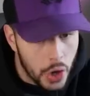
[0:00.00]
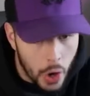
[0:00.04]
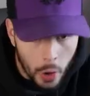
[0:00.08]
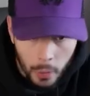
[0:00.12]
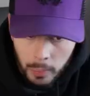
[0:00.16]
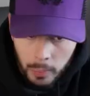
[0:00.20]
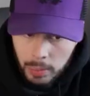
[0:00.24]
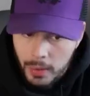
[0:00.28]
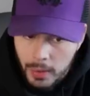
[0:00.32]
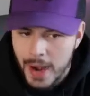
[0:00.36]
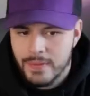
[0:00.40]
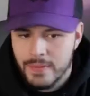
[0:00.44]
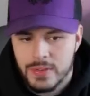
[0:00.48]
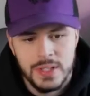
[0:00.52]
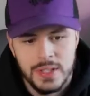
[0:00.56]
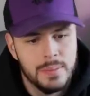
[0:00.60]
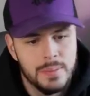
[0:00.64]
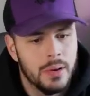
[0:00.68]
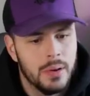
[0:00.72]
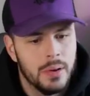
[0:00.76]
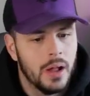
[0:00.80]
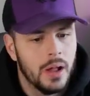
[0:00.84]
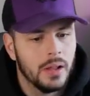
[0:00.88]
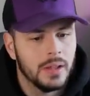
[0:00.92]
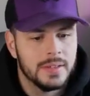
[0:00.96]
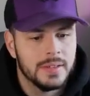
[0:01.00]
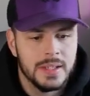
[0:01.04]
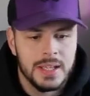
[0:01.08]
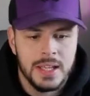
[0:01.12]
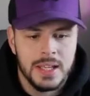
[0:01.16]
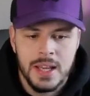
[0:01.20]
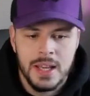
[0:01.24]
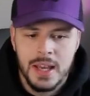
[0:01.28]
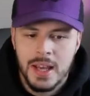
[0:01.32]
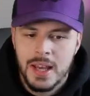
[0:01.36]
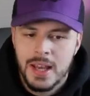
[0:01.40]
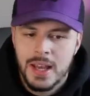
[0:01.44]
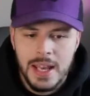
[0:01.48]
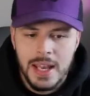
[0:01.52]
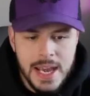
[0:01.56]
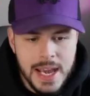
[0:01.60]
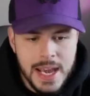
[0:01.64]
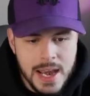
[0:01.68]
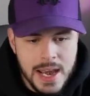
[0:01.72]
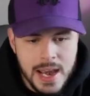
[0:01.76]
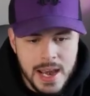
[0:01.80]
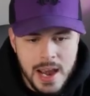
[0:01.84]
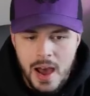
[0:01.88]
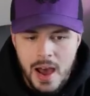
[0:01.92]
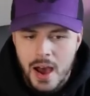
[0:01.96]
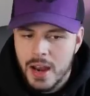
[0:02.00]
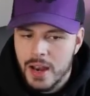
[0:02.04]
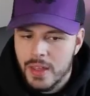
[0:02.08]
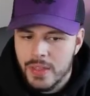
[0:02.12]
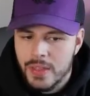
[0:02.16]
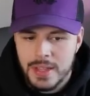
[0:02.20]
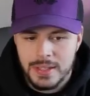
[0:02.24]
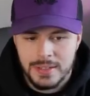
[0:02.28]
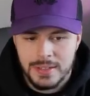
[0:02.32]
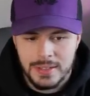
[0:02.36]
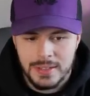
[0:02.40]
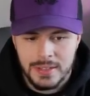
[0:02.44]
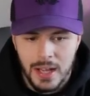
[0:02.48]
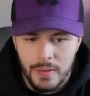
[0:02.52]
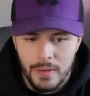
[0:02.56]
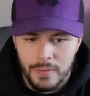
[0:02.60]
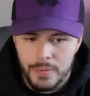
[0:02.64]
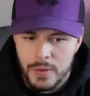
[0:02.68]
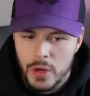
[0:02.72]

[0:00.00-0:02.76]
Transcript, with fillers: privacy policy, none of this stuff,